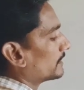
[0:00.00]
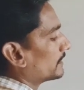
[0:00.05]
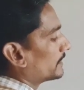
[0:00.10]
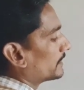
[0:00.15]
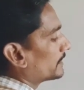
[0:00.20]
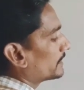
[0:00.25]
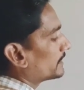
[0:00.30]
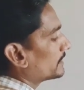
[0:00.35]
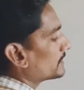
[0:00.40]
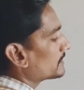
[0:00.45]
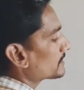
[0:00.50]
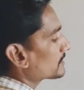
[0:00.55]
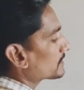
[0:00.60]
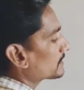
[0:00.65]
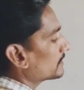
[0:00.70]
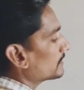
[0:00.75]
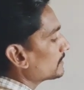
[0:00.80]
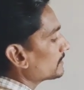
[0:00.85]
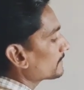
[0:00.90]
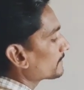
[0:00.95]
it is
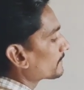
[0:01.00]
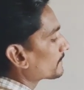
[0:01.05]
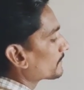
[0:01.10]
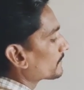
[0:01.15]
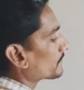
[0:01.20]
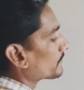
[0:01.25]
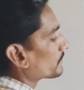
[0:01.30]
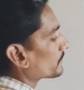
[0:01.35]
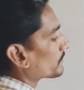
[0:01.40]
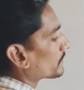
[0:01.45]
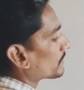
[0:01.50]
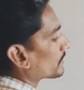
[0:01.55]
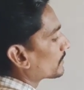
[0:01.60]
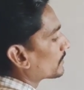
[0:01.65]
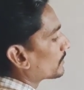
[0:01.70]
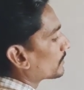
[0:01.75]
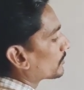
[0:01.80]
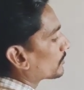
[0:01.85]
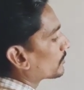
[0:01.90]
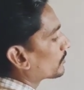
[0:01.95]
the
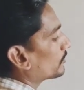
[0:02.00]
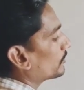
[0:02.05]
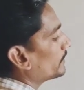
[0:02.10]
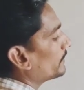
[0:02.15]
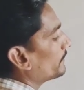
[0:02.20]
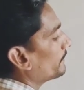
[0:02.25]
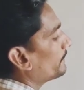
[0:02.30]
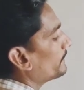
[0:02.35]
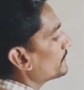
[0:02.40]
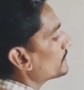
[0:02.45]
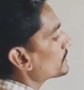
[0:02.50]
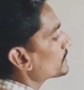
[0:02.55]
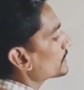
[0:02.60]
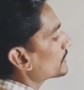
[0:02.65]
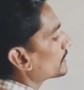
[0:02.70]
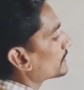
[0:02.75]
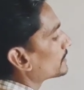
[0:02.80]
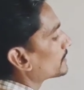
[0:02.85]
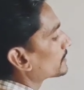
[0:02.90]
coefficient